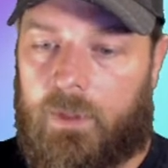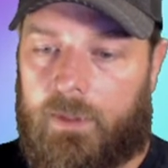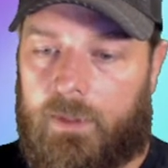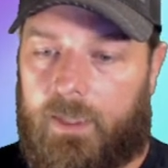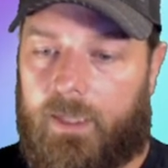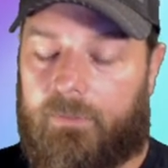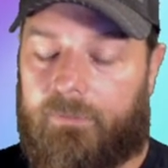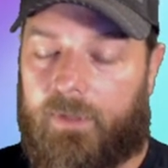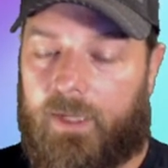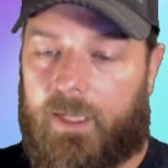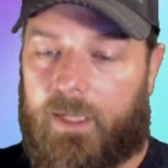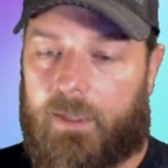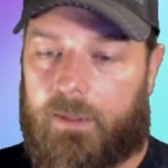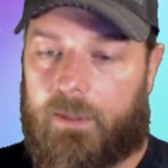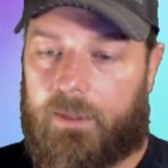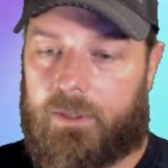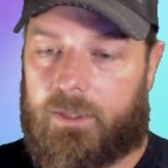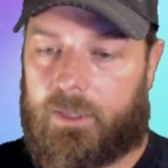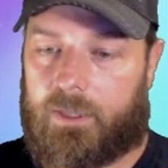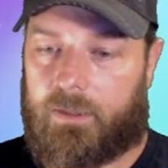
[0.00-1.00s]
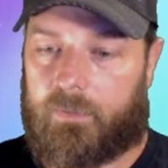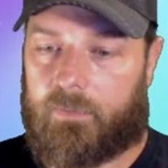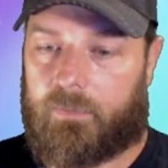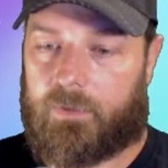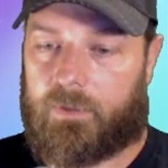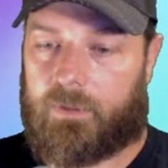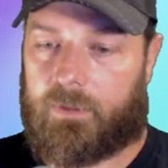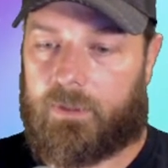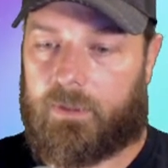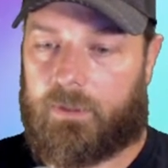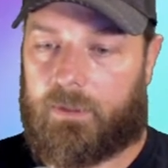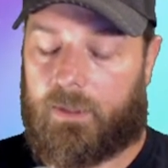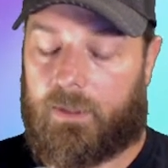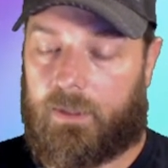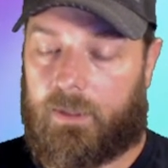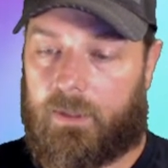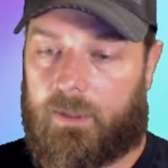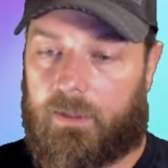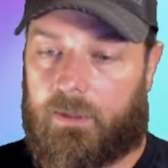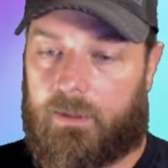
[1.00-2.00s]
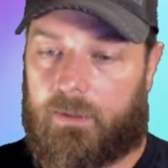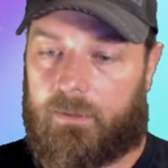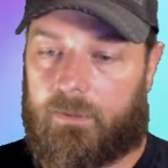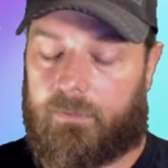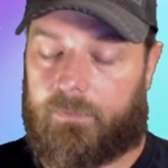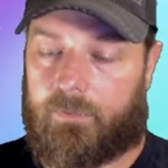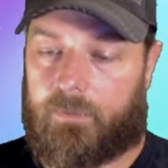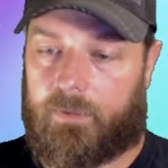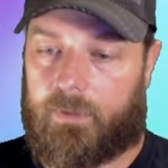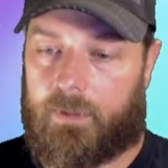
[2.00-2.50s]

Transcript: 9,500 gems for